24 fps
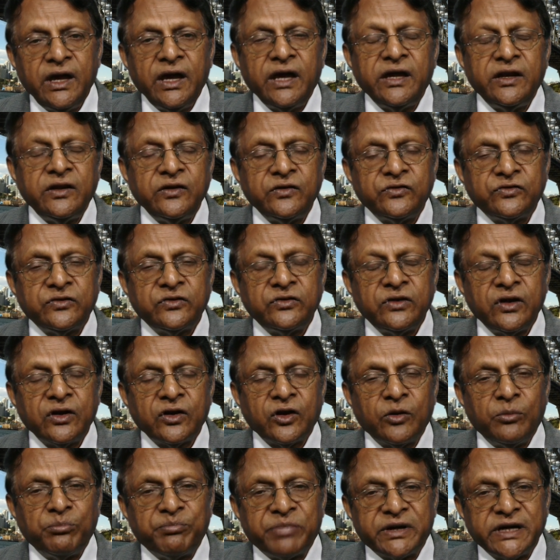It is
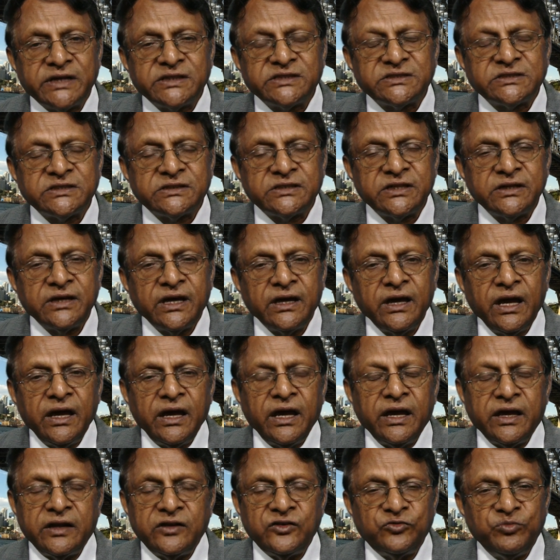compressed,
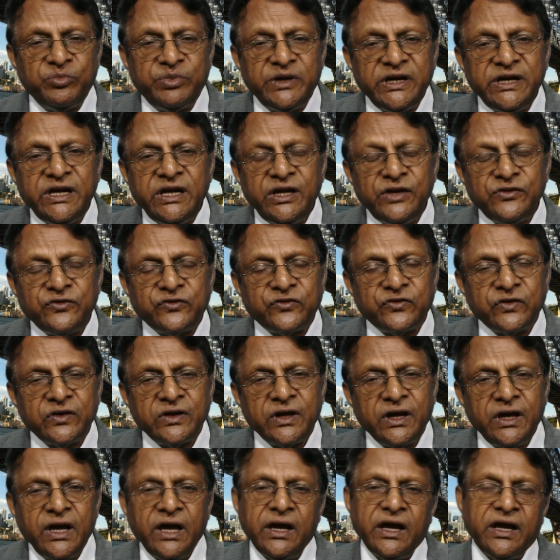it is brief,
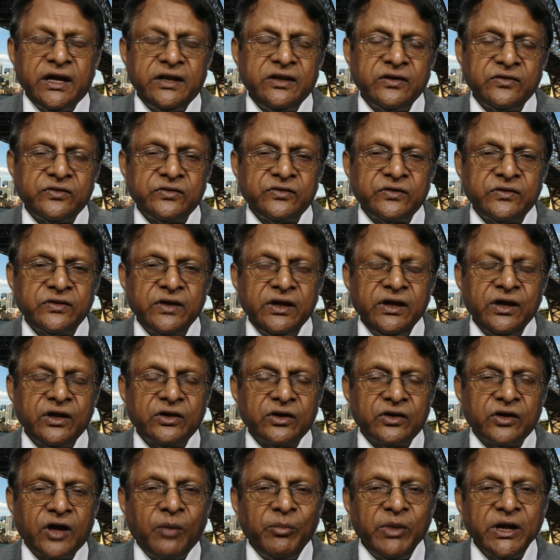it is
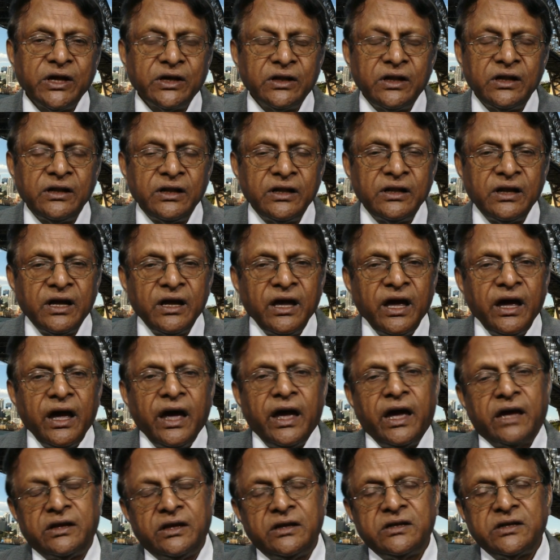economical,
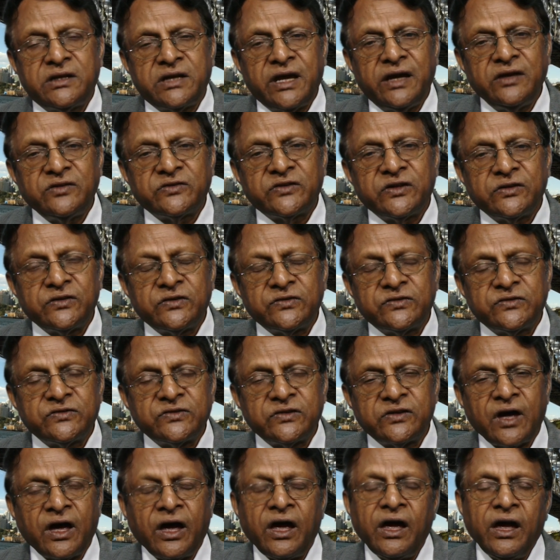and it takes
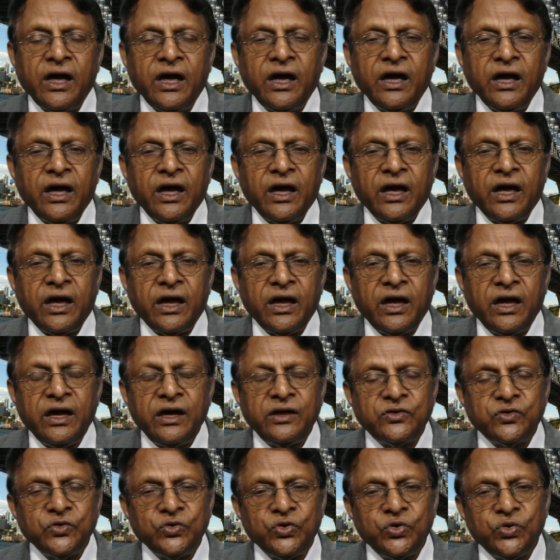us
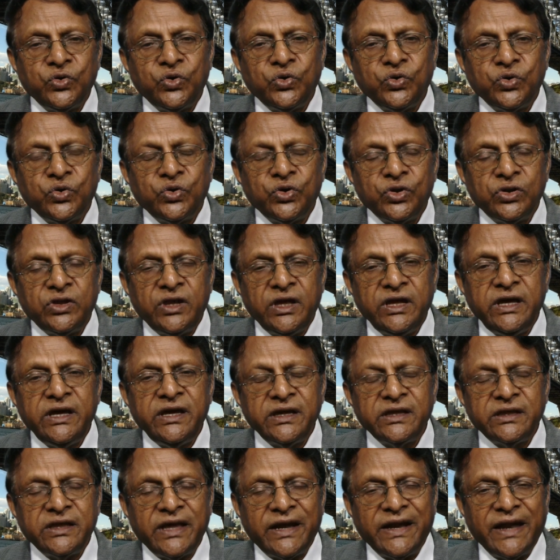into
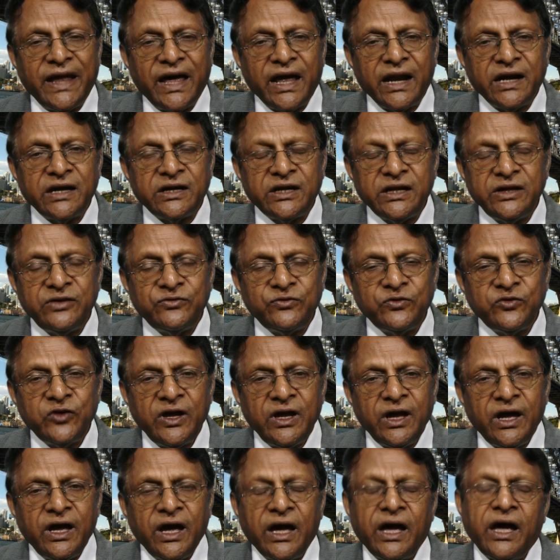the narrative
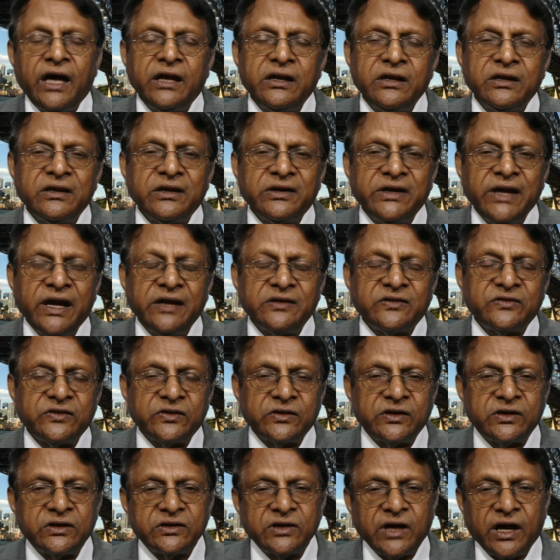and creates a
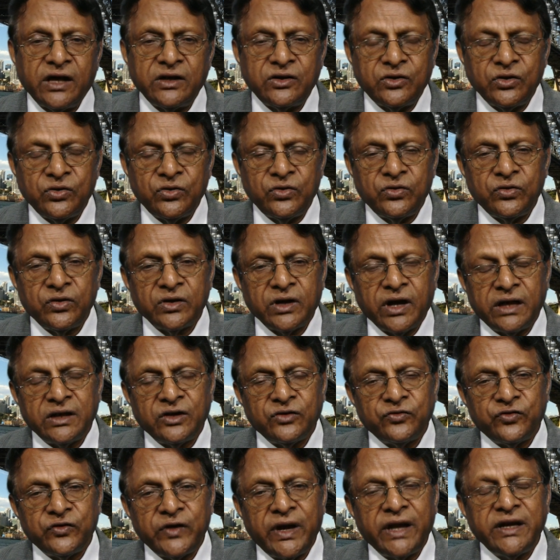certain kind
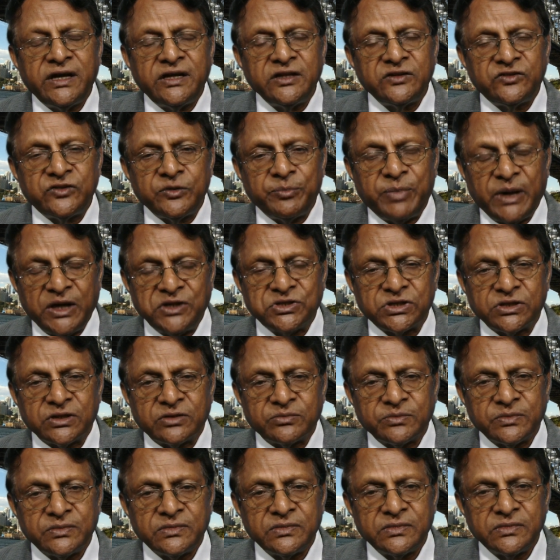of anticipation
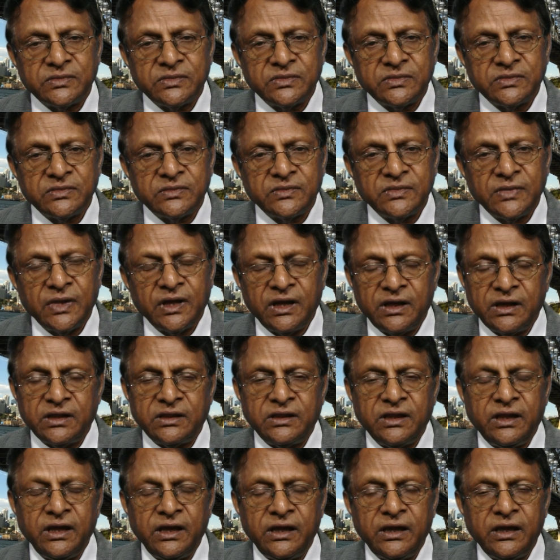
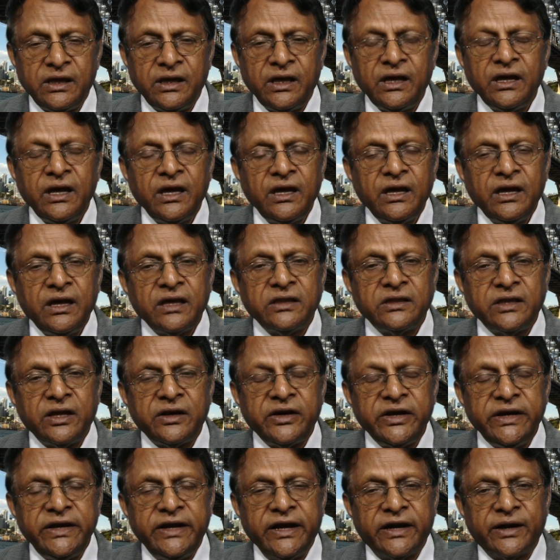in the
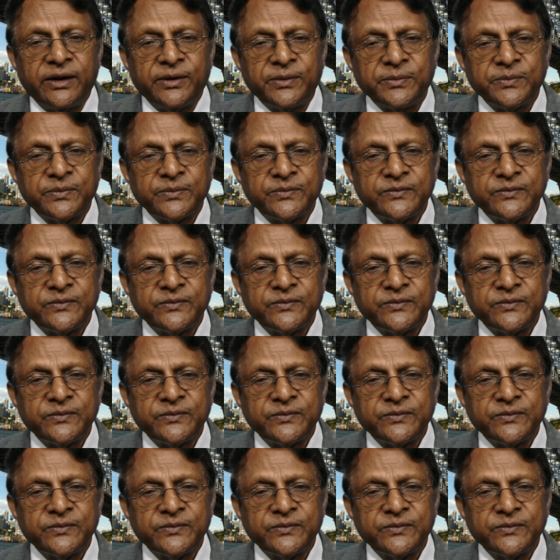reader.